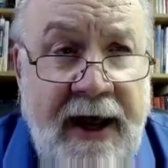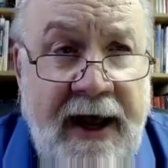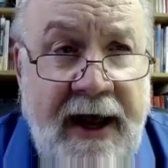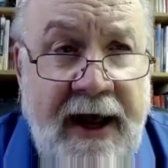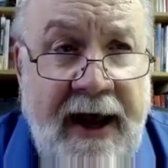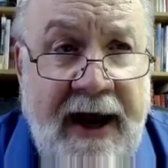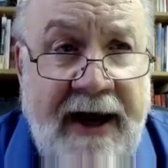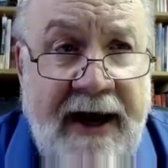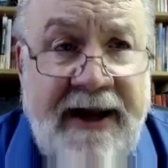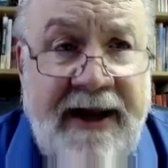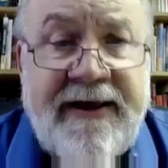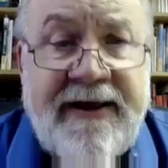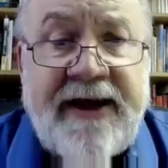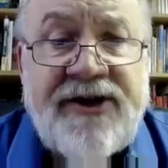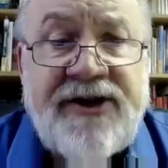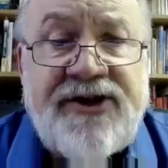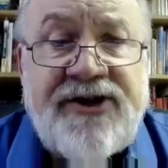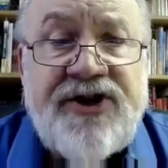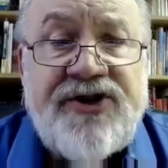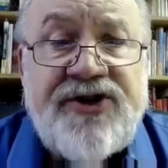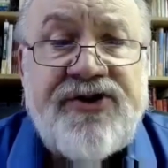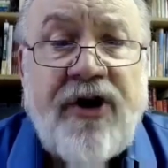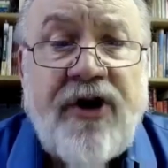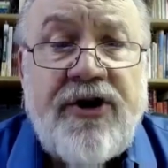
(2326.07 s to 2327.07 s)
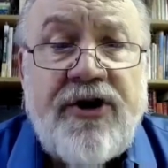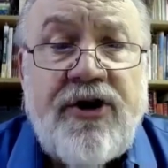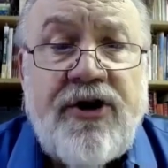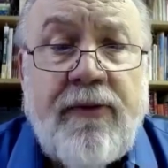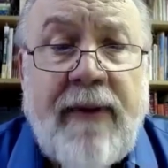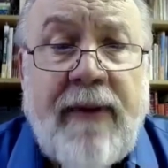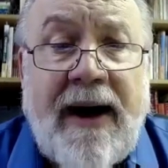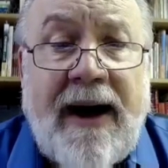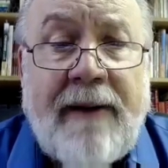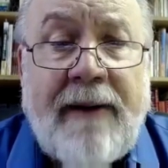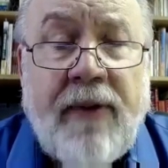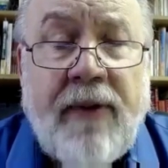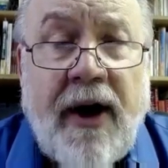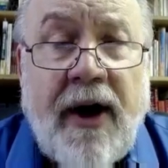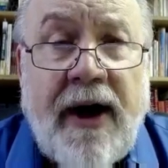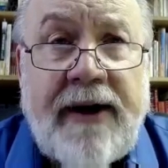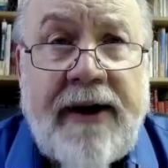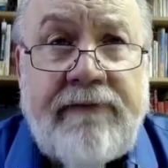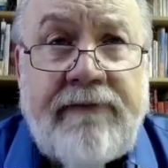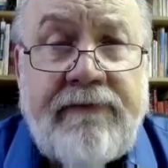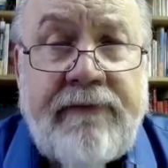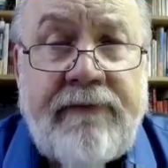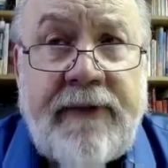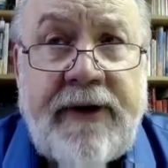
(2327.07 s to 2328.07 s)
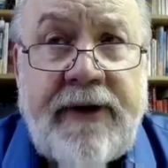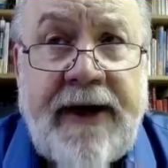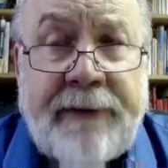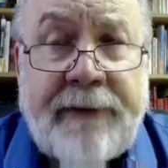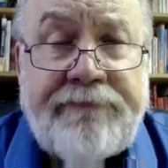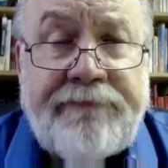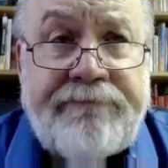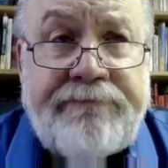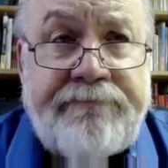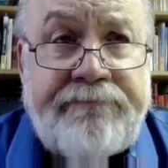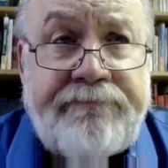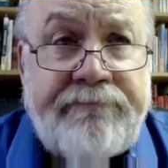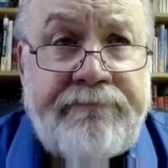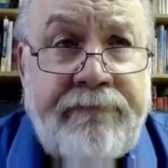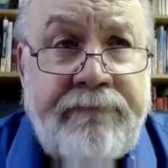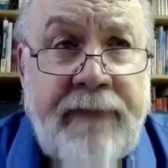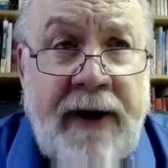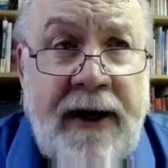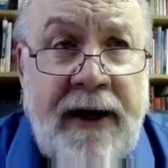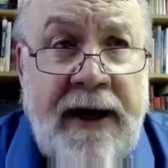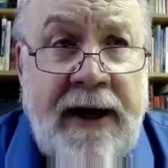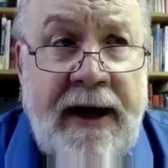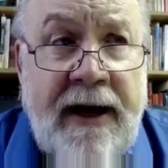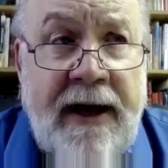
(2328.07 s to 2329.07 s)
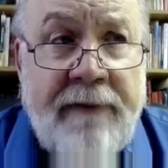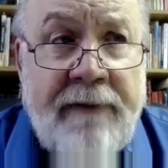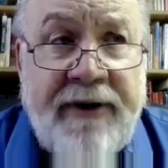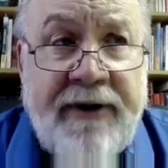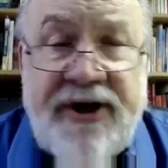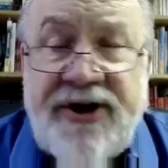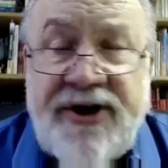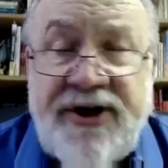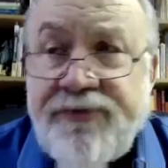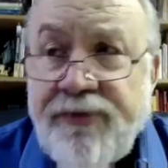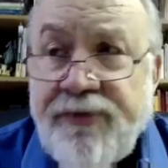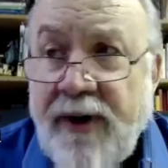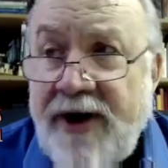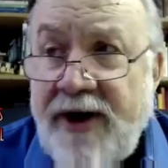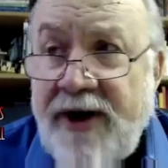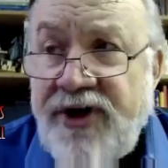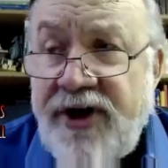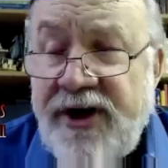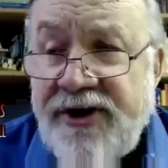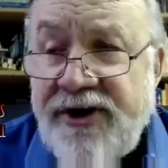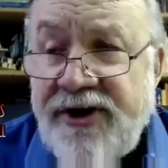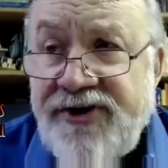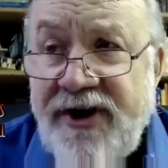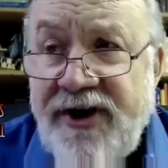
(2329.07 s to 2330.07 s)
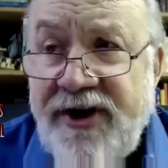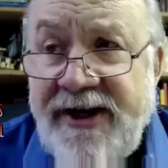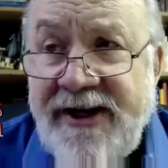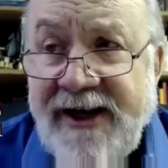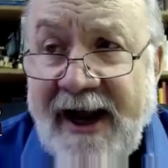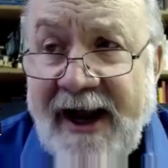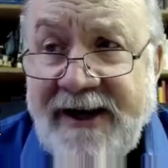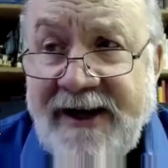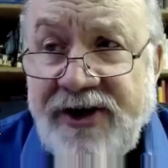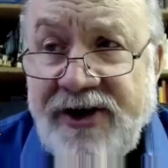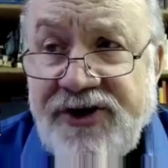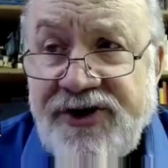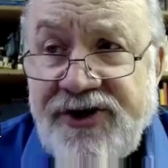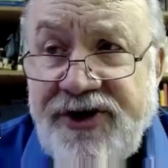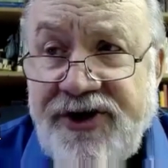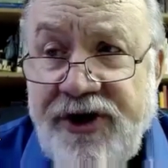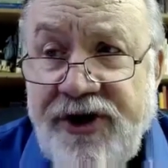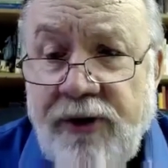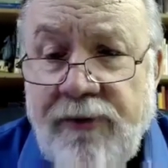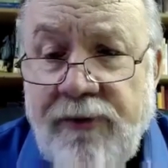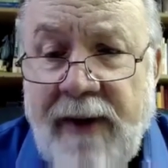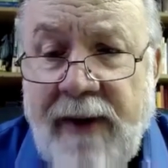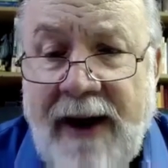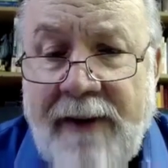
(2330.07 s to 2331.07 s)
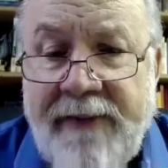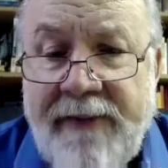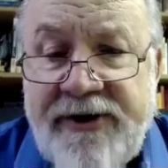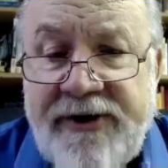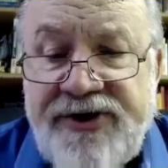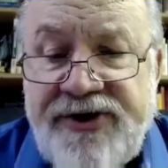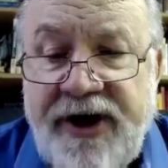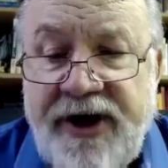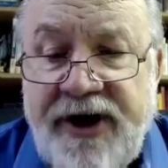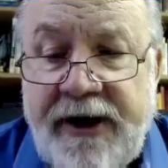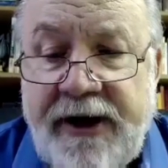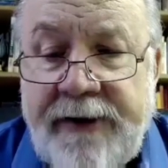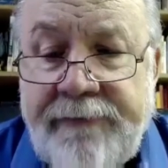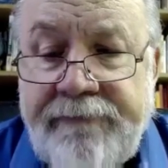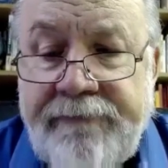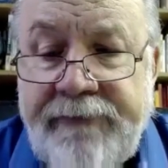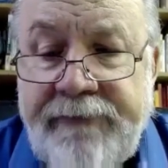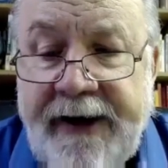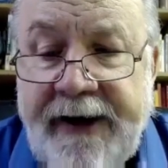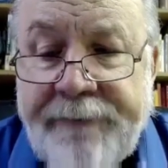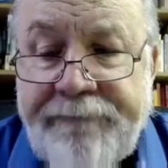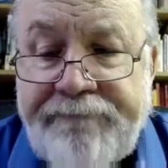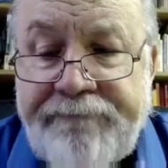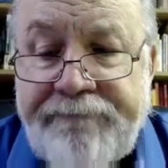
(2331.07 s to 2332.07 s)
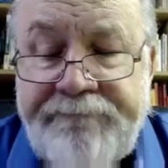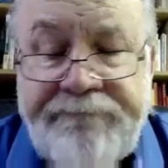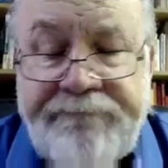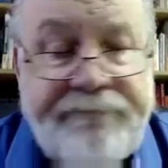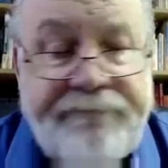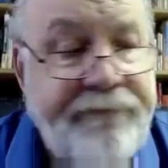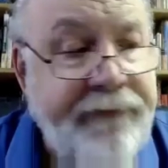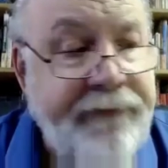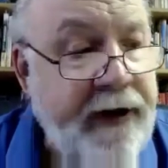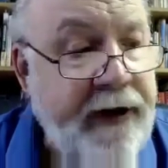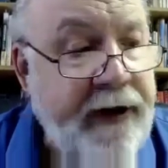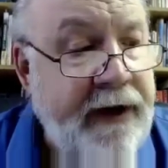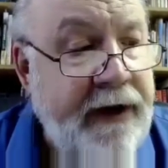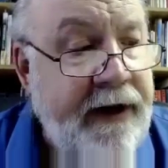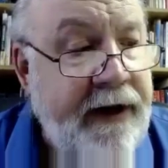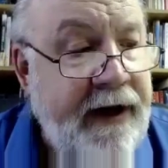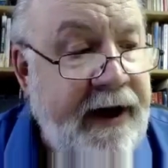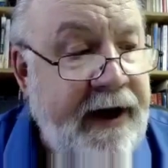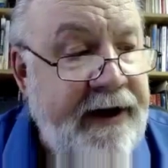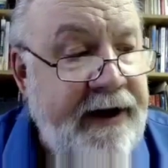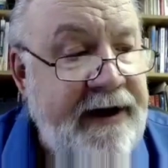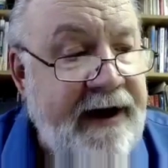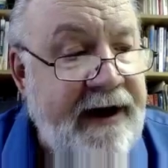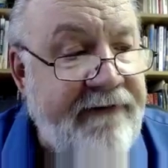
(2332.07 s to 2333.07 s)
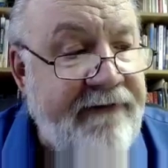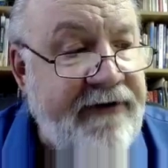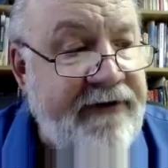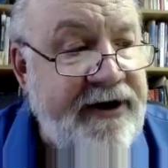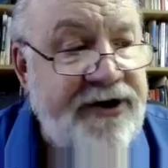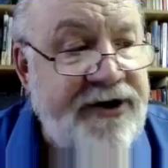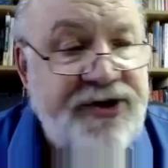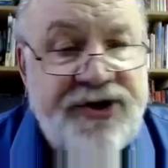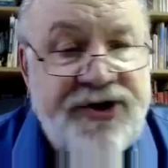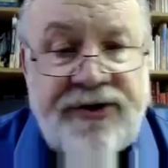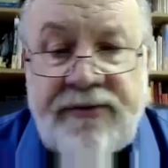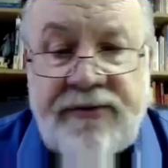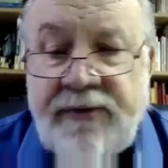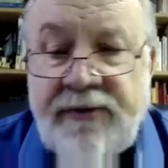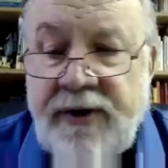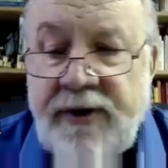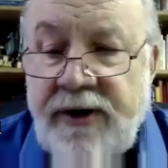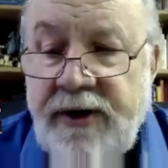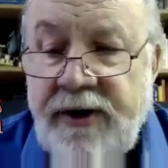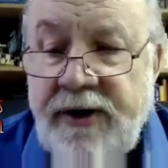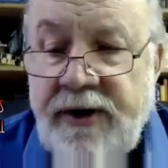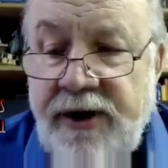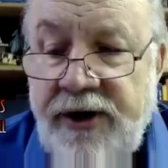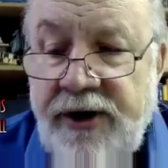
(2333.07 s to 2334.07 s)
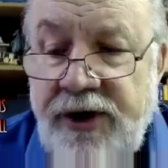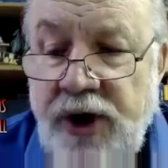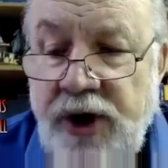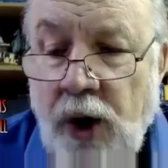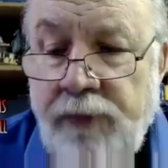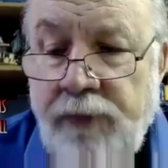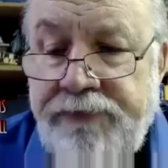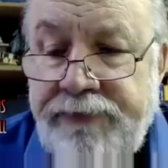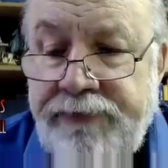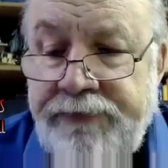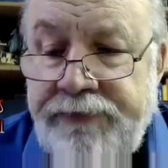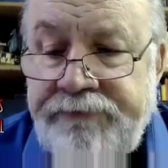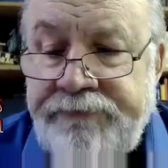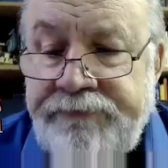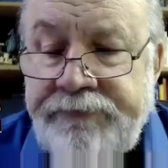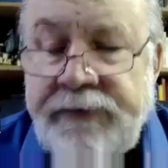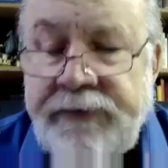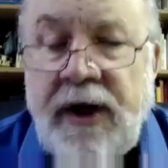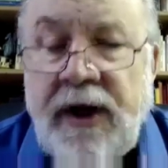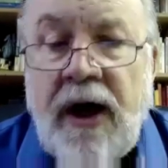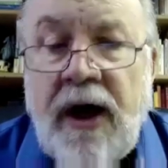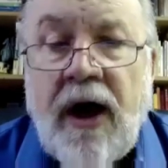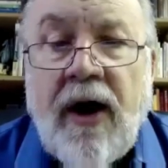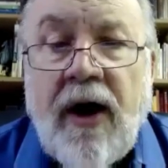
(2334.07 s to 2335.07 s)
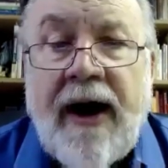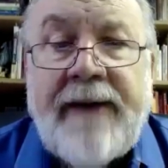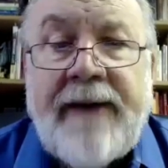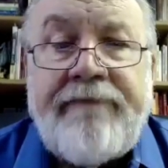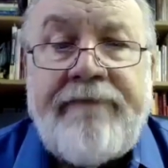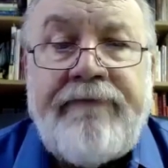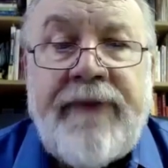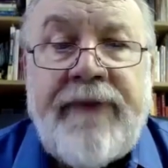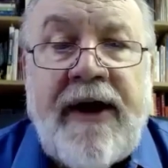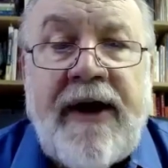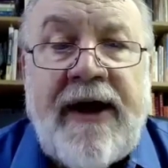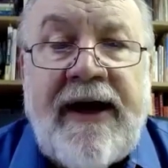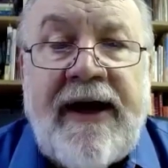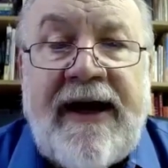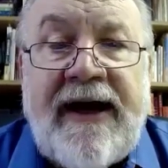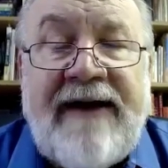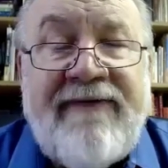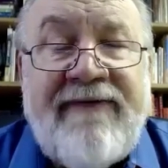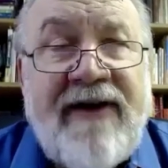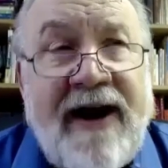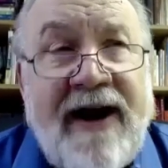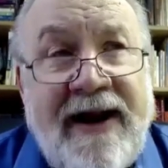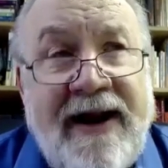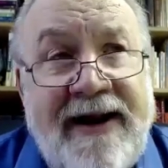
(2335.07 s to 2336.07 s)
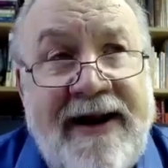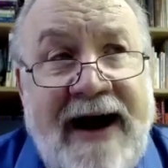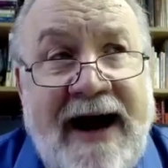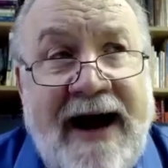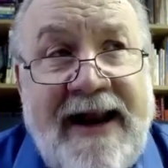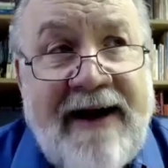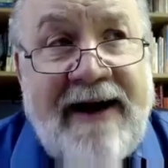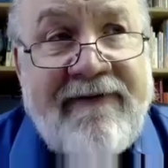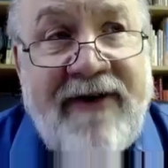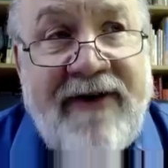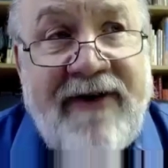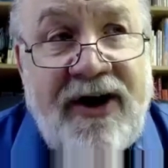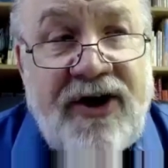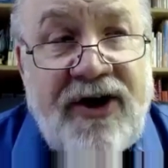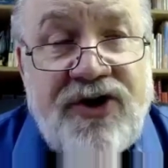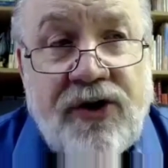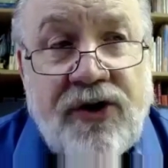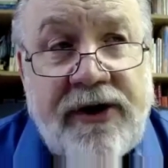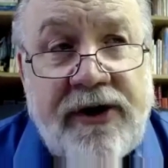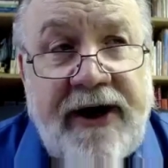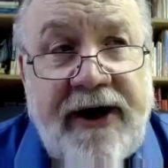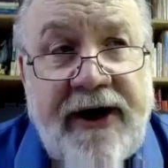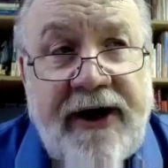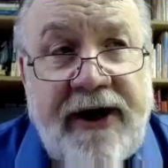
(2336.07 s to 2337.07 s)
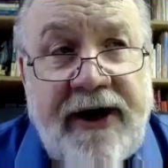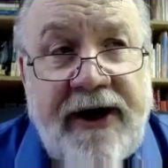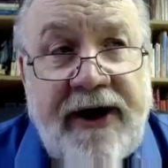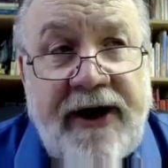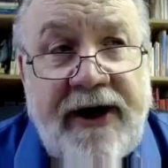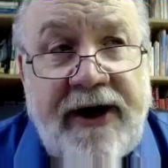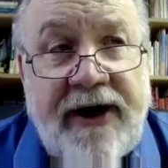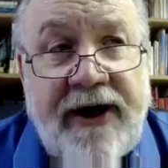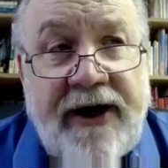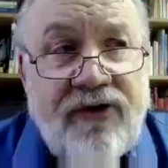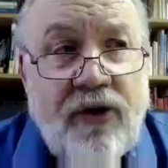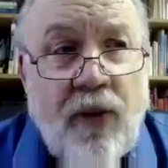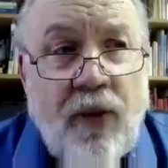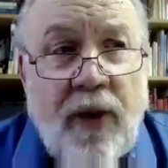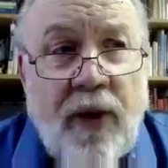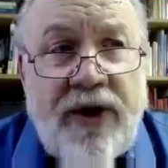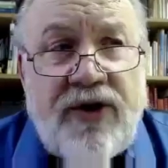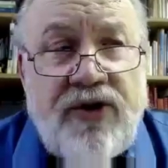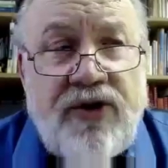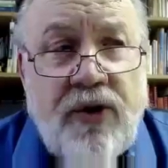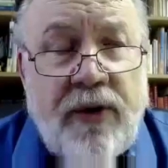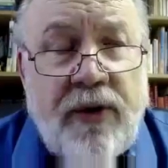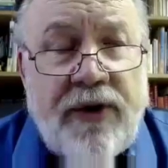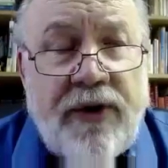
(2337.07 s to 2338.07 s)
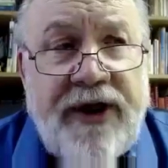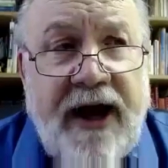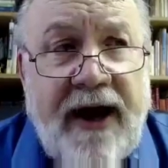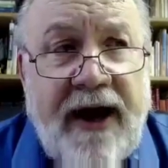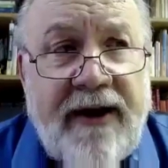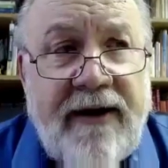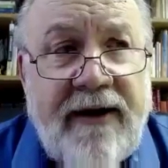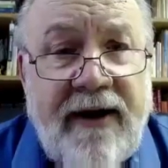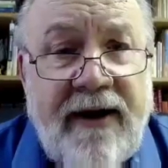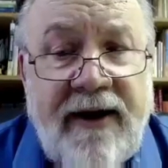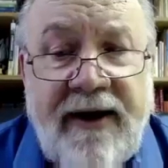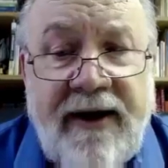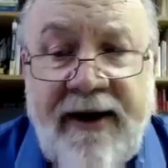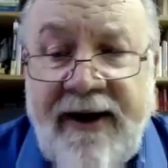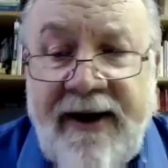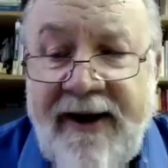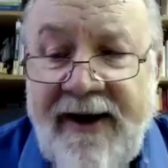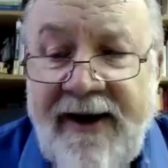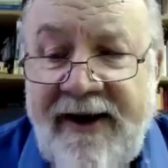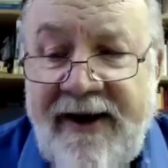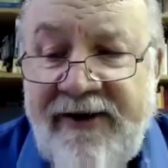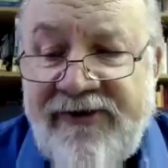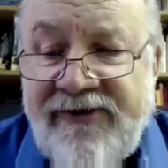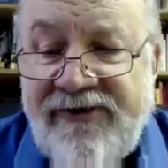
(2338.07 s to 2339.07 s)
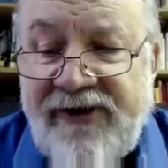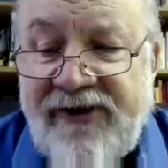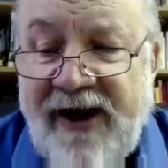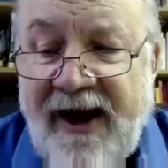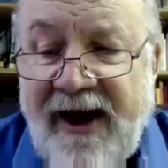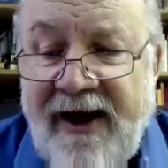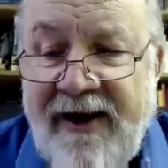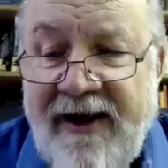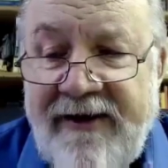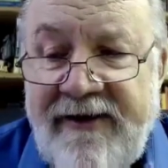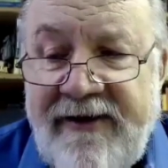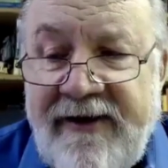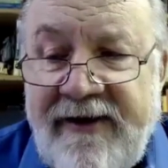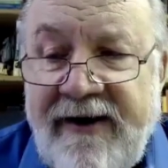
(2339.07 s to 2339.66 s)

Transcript: And he thinks he saw your mom, right? Yep. But he's prejudiced and he'd like to see your mom, isn't he? Yep. Any evidence? Nope. All right. Even in a non-evidential case, what do you do with that? He said,